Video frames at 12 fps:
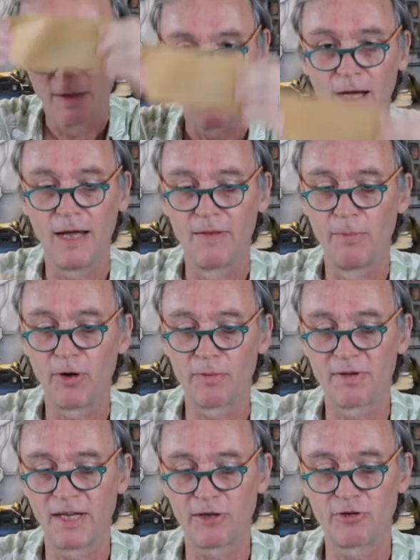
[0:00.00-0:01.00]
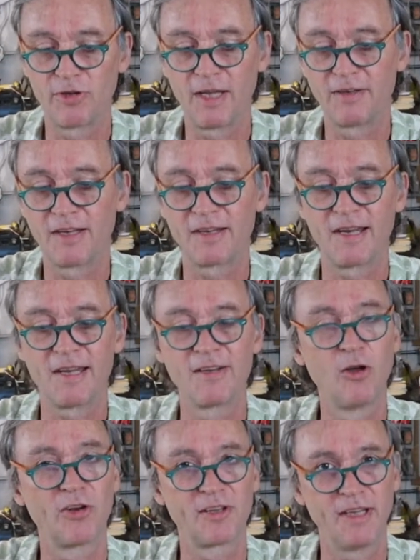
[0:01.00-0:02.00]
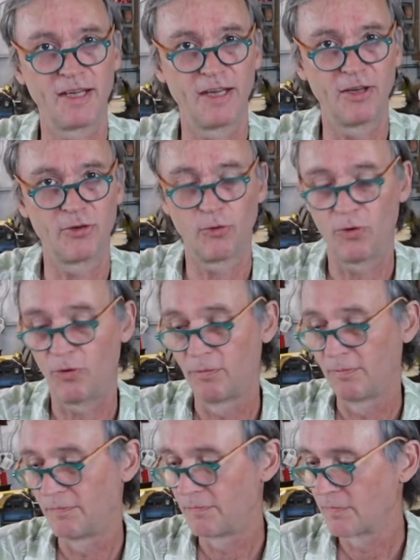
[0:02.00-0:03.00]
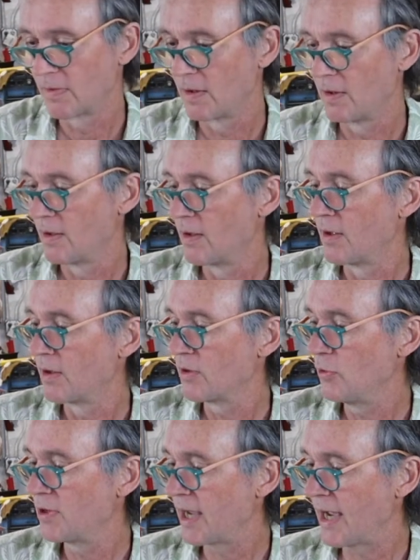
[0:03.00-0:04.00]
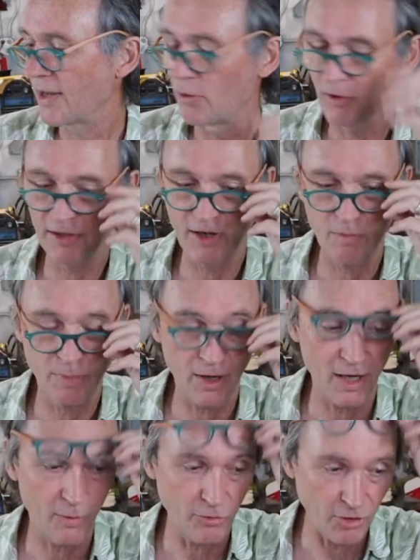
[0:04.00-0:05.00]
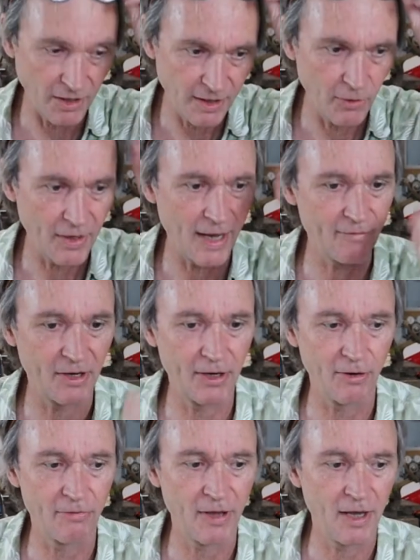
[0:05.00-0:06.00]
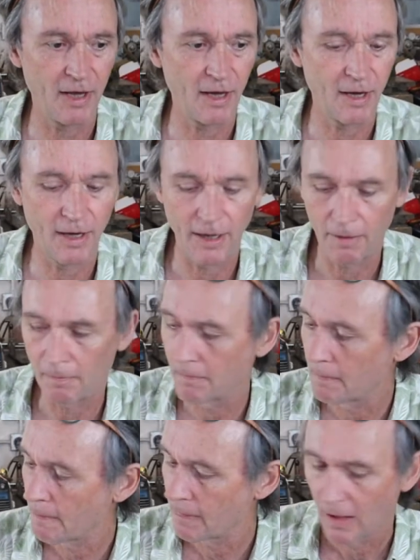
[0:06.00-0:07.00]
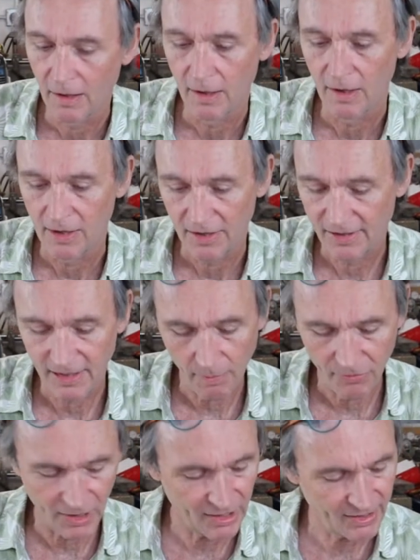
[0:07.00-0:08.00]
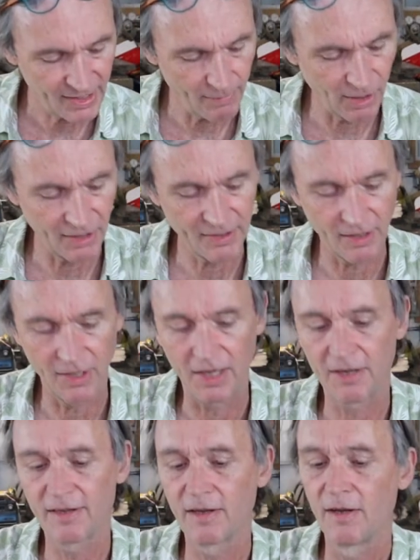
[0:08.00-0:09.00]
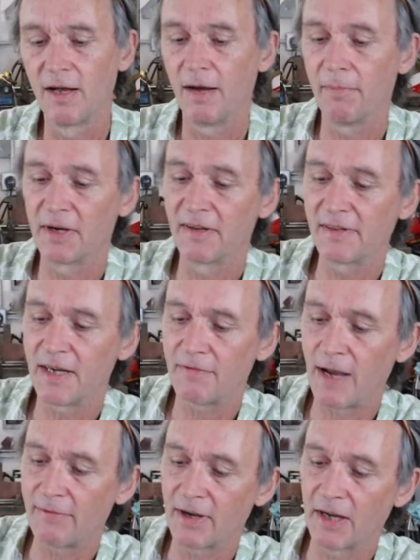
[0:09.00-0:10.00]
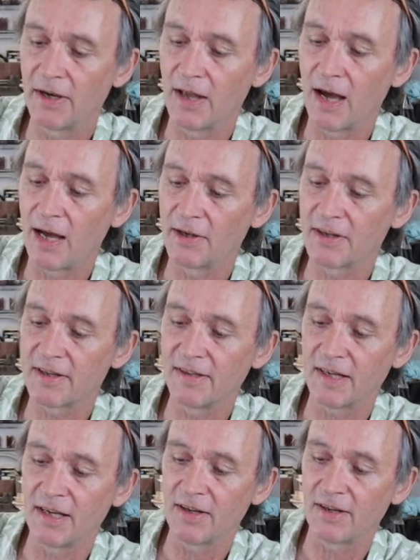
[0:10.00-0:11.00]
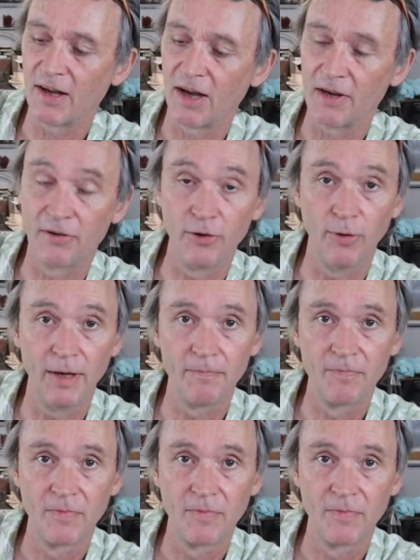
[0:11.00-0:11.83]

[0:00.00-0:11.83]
And the bottom section is not sticky at all. You can also buy, which I don't have any of here, something similar to this, but instead of having an unsticky side to it,